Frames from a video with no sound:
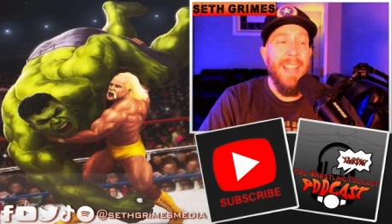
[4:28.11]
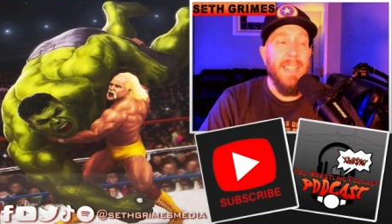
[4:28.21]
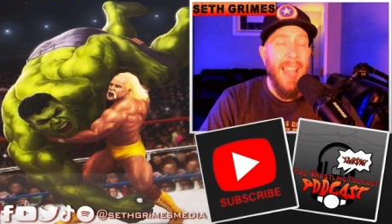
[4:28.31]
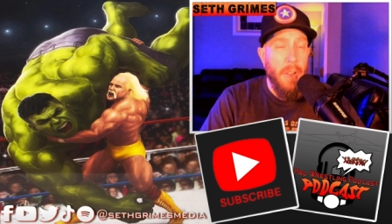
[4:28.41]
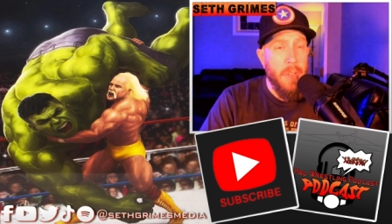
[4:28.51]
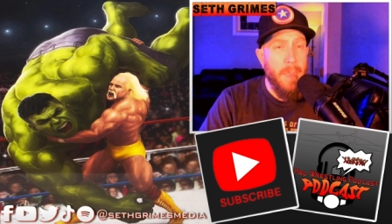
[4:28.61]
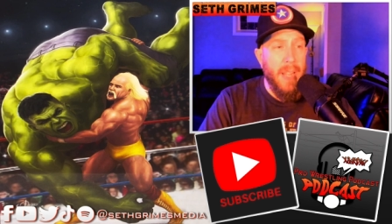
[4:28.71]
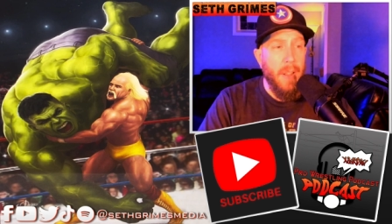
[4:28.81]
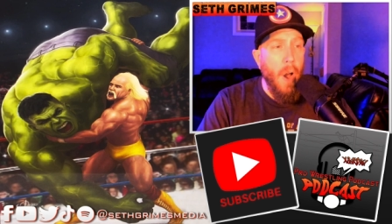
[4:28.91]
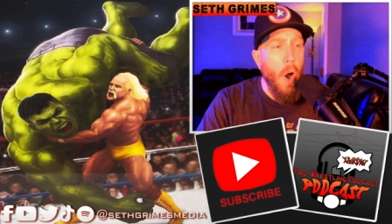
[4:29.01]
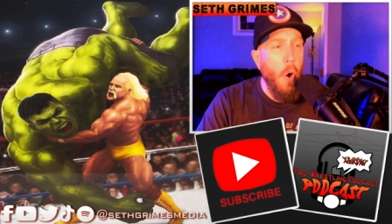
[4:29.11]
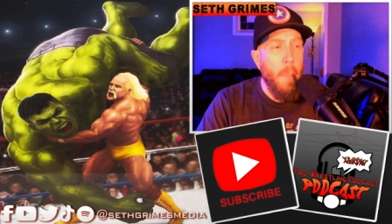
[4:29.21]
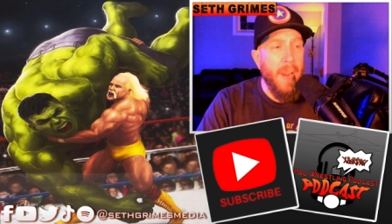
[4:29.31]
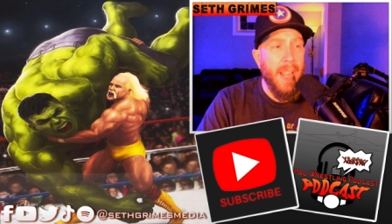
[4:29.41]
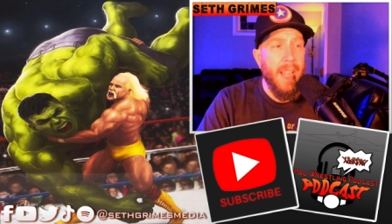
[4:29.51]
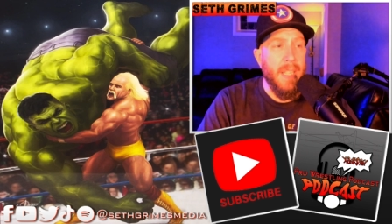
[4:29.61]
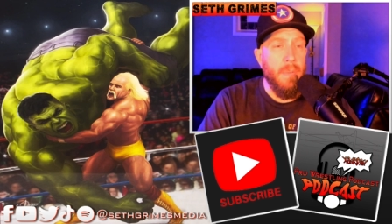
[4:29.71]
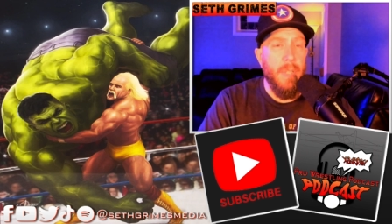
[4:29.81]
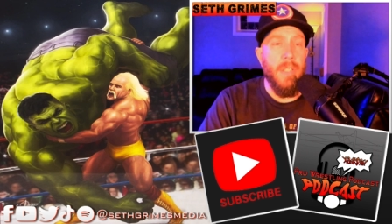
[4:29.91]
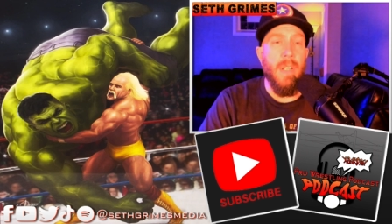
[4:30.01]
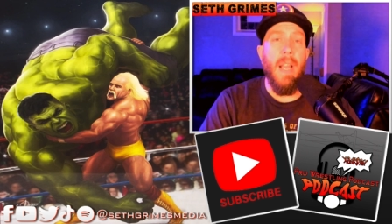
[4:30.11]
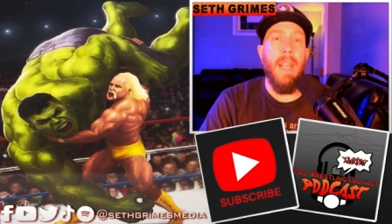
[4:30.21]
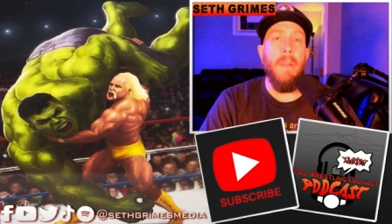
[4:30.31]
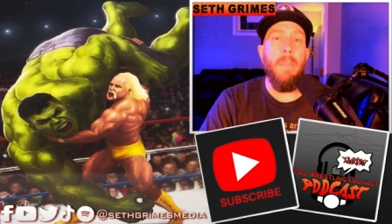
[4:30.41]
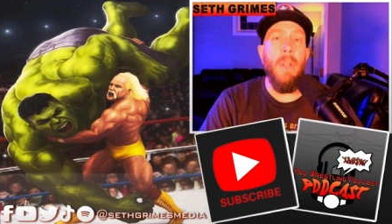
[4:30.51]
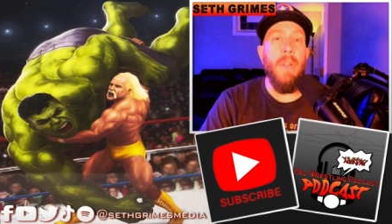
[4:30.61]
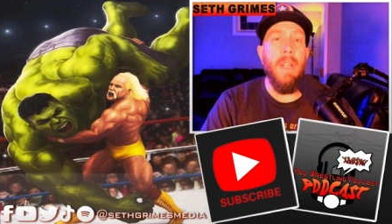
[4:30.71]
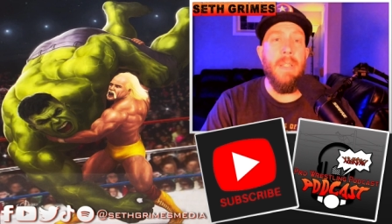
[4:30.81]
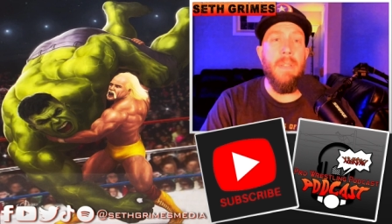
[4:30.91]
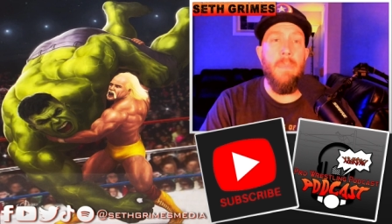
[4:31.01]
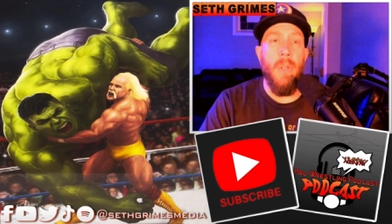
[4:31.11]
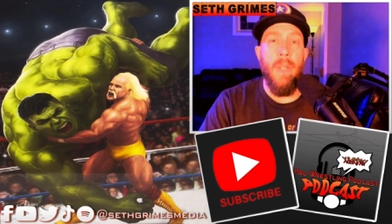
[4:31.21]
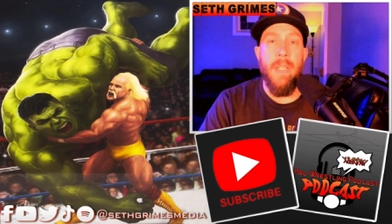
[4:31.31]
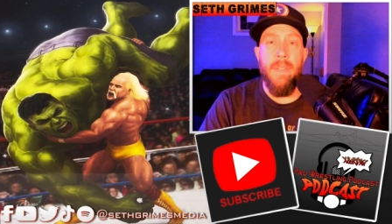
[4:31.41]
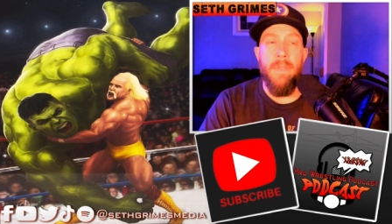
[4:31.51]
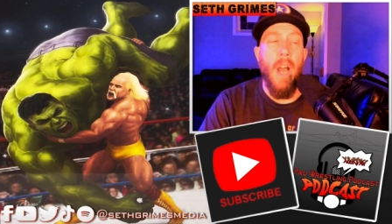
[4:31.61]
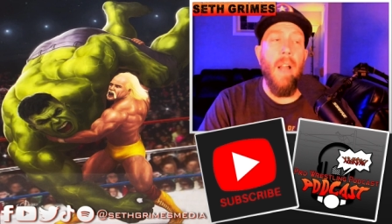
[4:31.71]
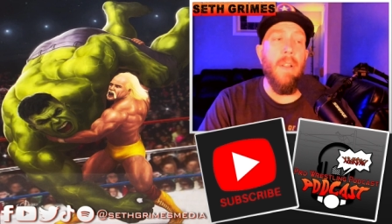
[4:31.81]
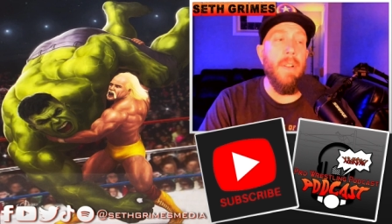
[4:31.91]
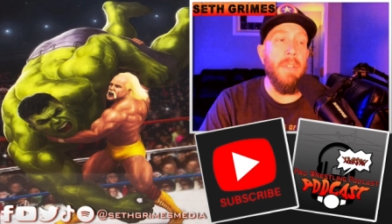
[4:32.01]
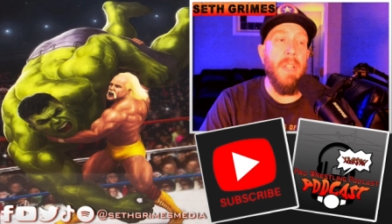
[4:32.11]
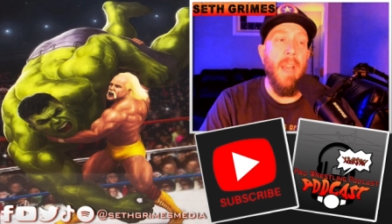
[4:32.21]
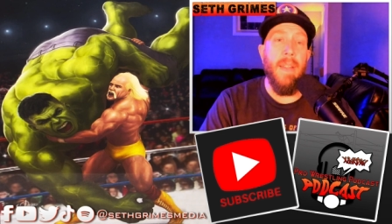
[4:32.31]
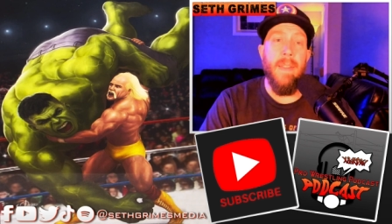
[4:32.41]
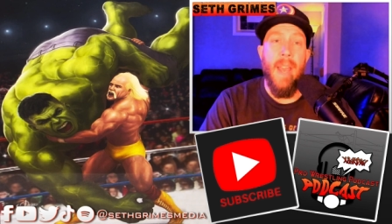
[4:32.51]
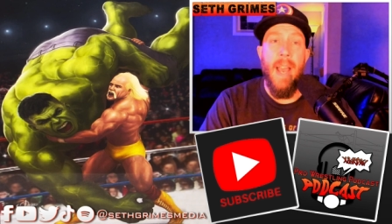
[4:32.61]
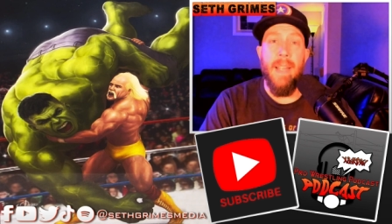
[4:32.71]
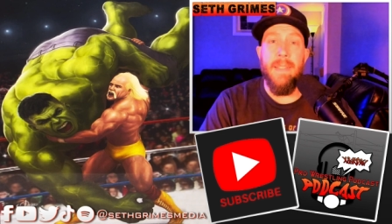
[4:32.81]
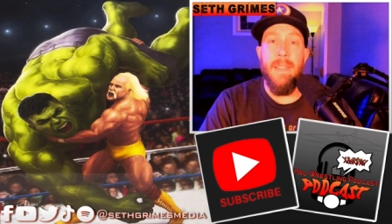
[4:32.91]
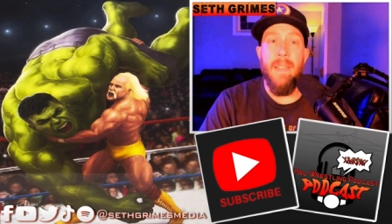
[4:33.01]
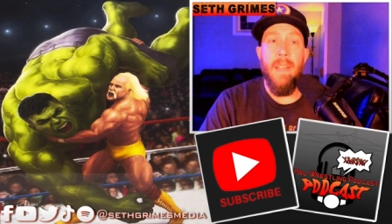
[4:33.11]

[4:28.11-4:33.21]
sounds a bit low but i guess when you're talking millions and millions of dollars that that